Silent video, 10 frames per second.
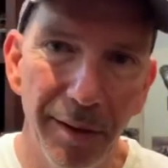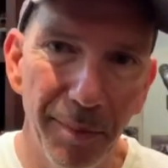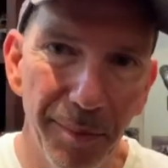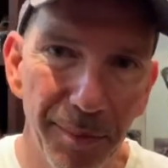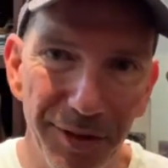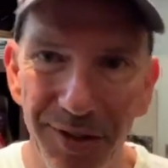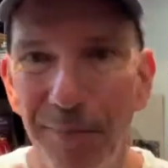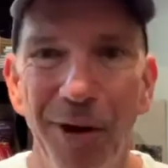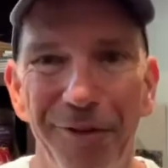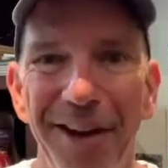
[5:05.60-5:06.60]

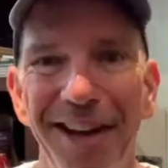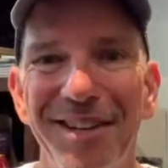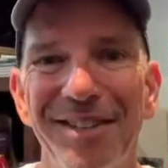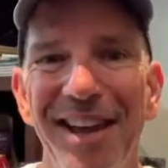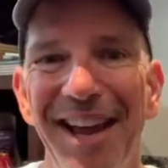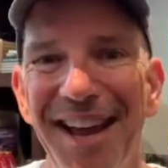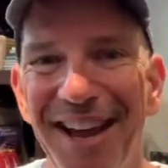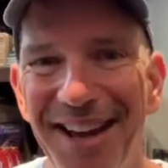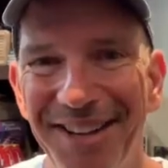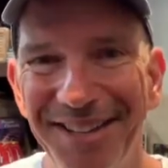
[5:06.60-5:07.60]
placebo effects,
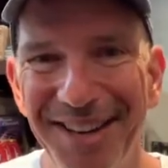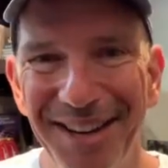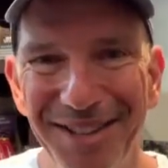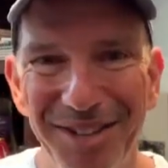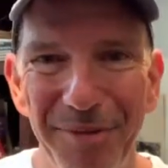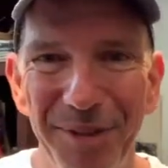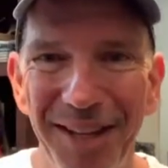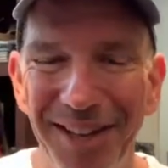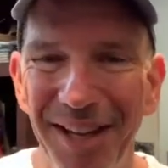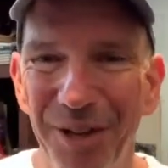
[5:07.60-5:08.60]
and it's
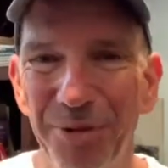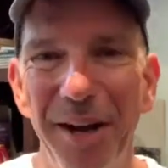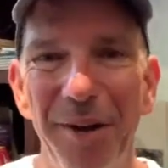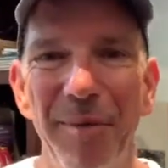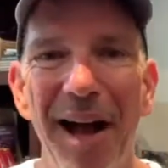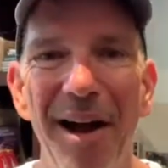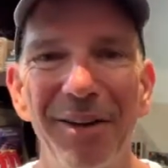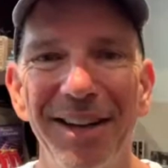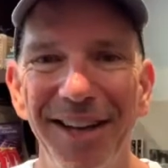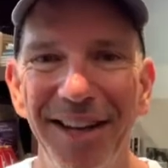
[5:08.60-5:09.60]
something that you read
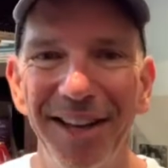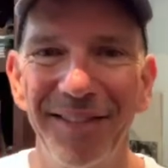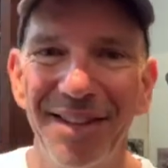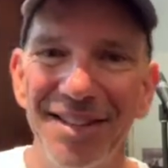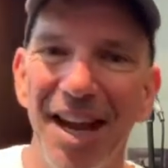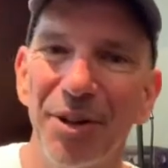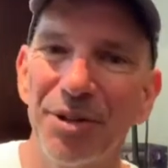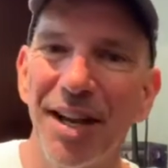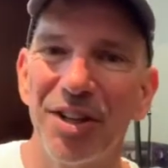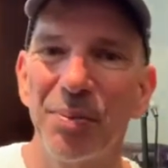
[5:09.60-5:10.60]
about in the Taylor
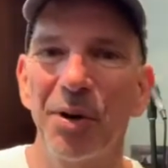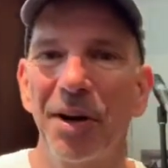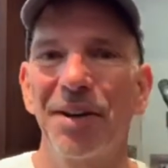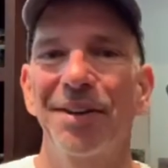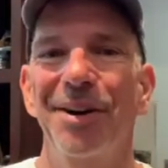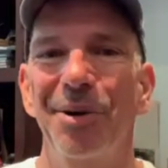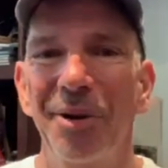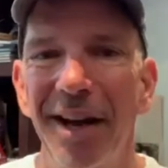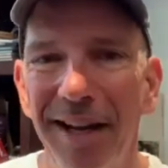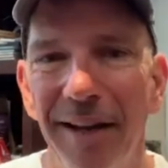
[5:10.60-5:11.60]
textbook
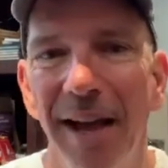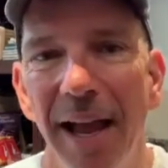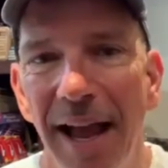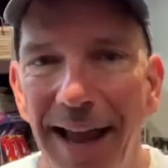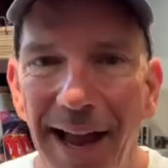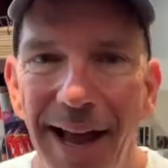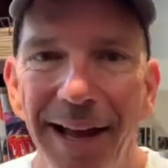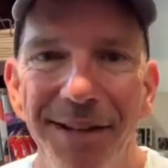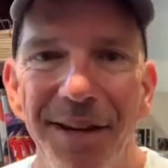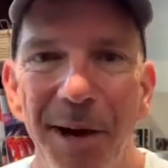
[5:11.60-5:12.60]
already,
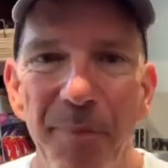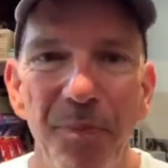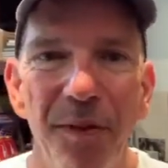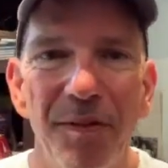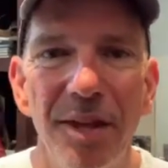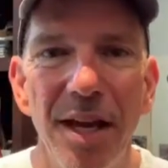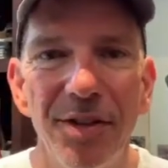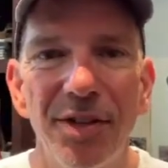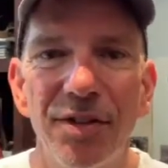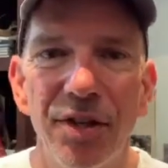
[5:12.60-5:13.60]
and
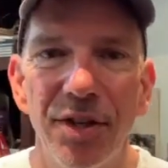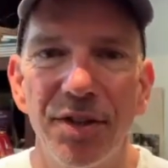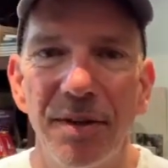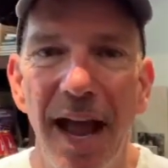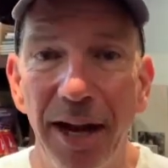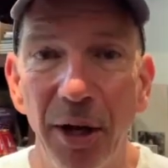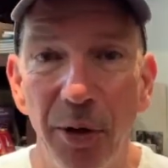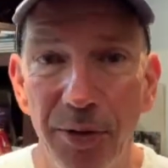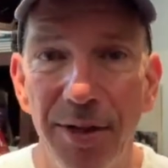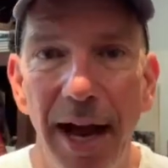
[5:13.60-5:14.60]
this just
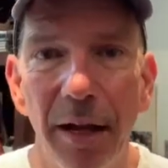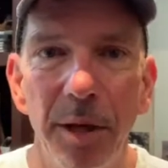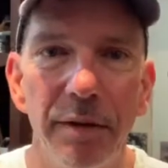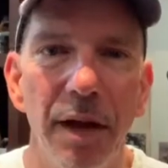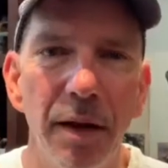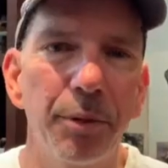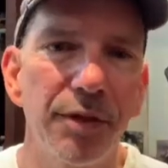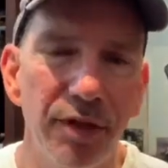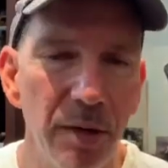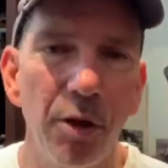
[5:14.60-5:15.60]
echoes that. I mean,
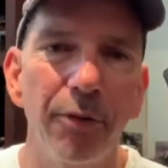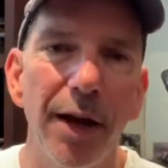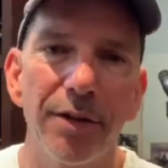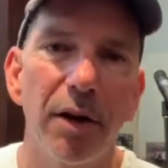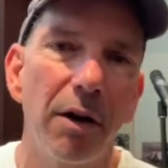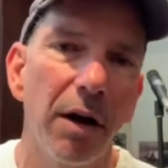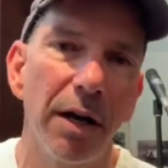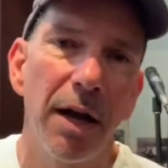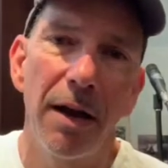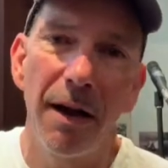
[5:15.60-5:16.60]
placebo effects
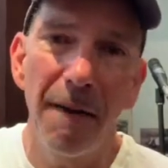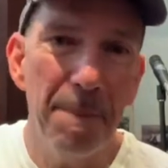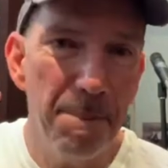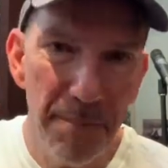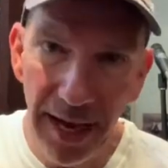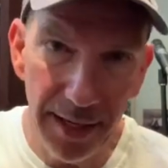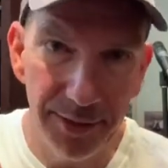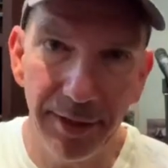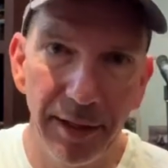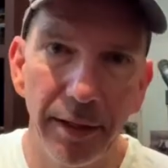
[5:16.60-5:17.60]
are
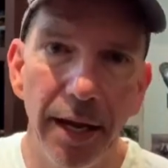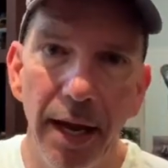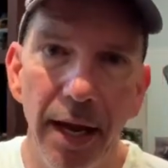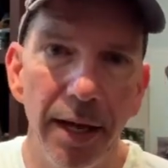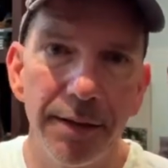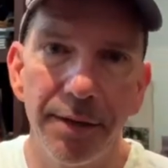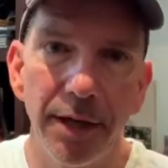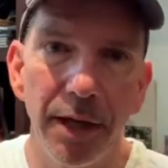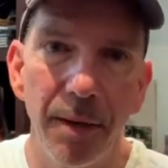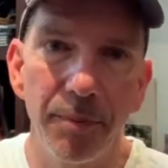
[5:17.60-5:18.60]
amazing, and
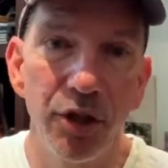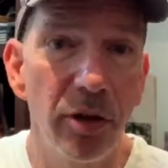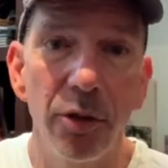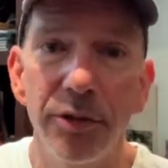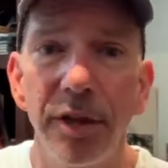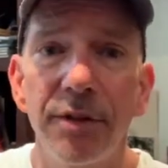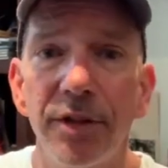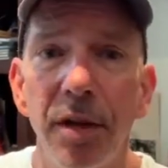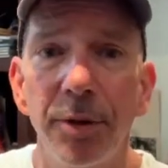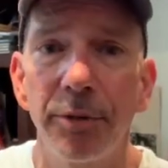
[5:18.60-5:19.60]
do you know there's even
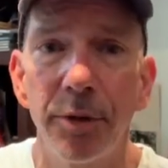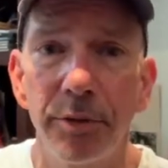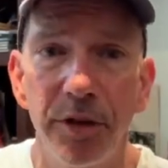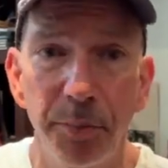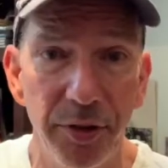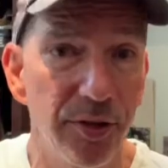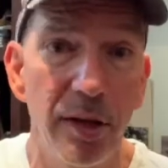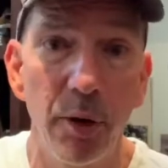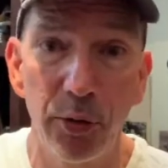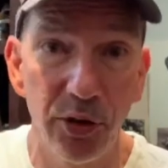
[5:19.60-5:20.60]
something referred to as
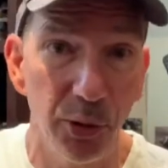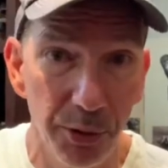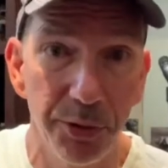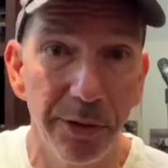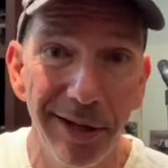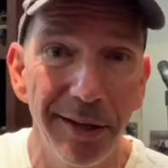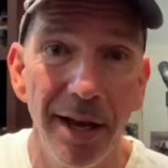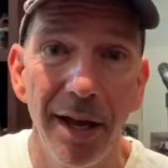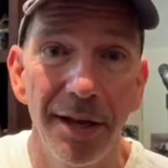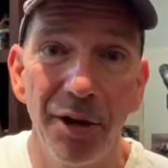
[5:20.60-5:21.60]
placebo surgery?
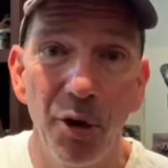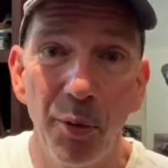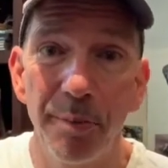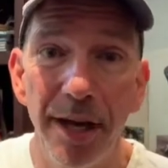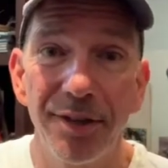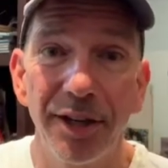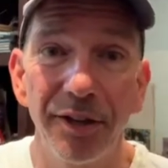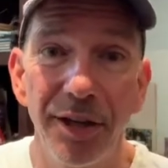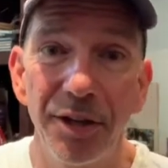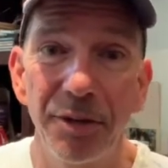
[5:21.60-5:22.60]
You know, where
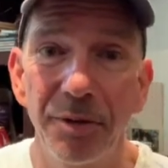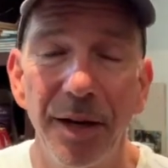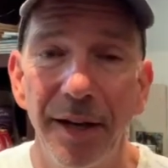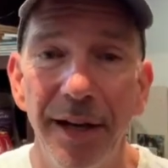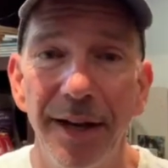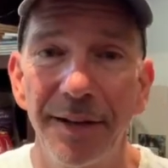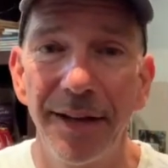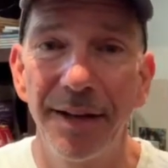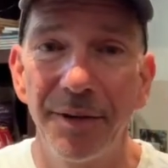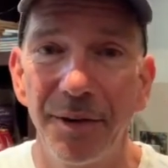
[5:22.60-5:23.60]
basically
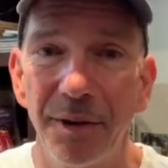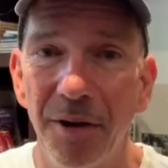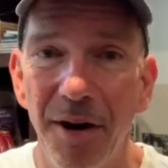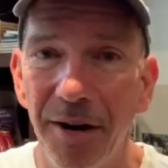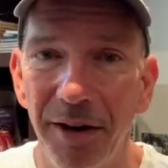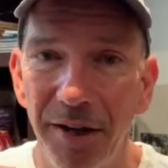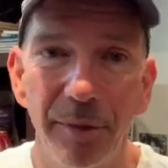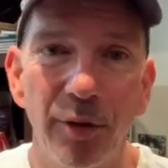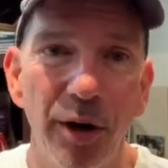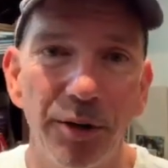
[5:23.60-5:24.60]
and there are a
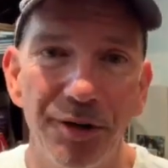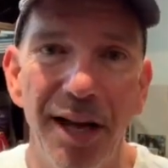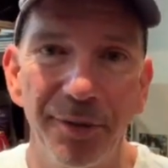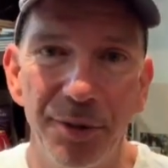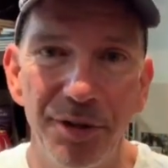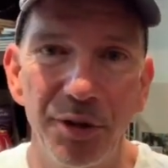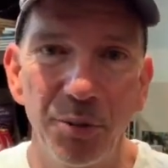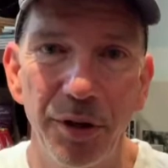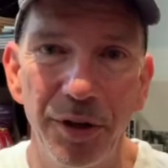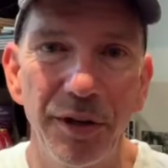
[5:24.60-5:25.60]
number of articles out there too
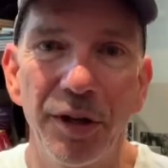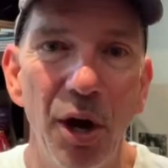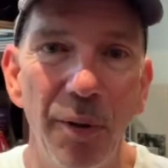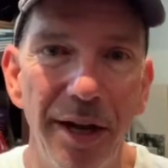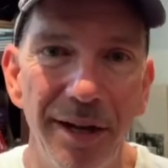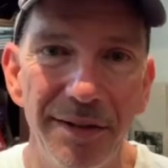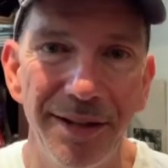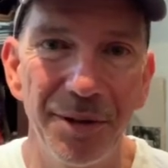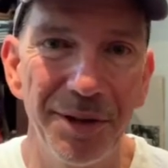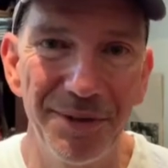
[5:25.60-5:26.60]
where you can go in and
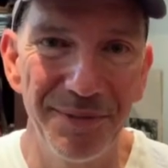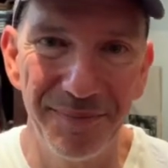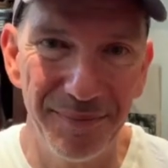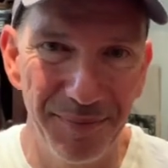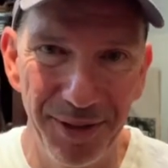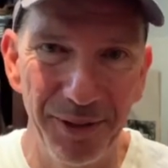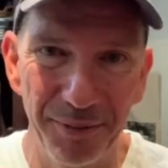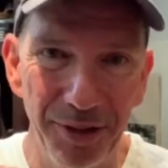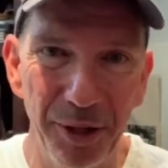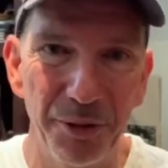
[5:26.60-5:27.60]
you can
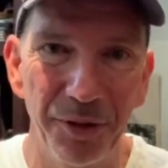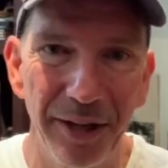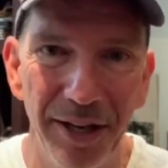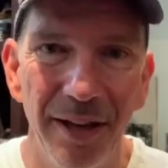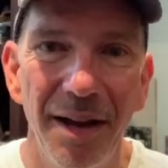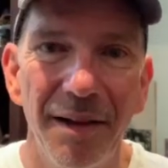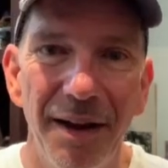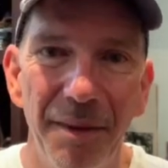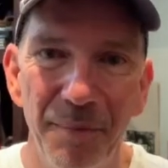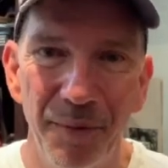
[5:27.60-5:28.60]
literally
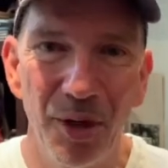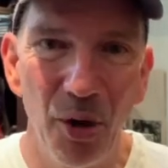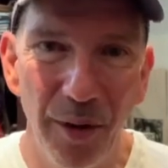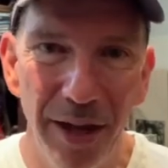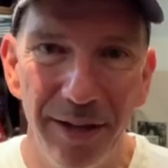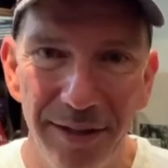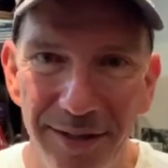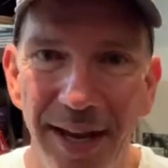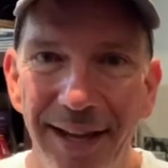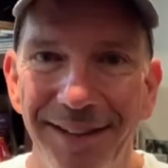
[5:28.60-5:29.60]
go in and
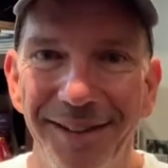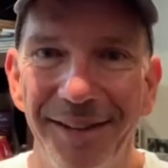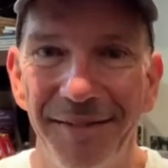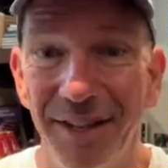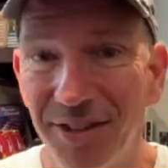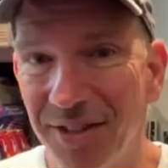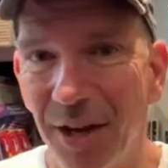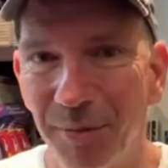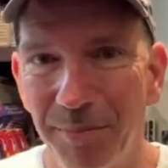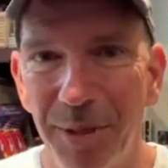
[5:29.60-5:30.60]
take, and this has
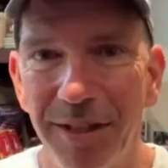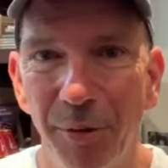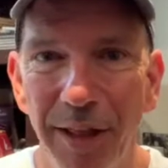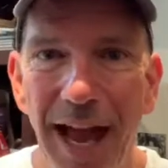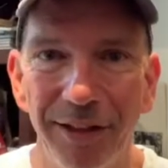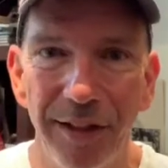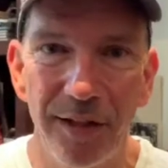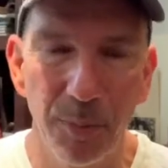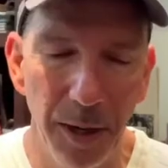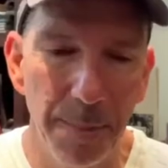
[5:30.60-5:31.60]
been done with
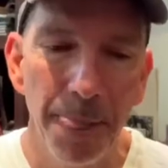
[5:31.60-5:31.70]
athletes, but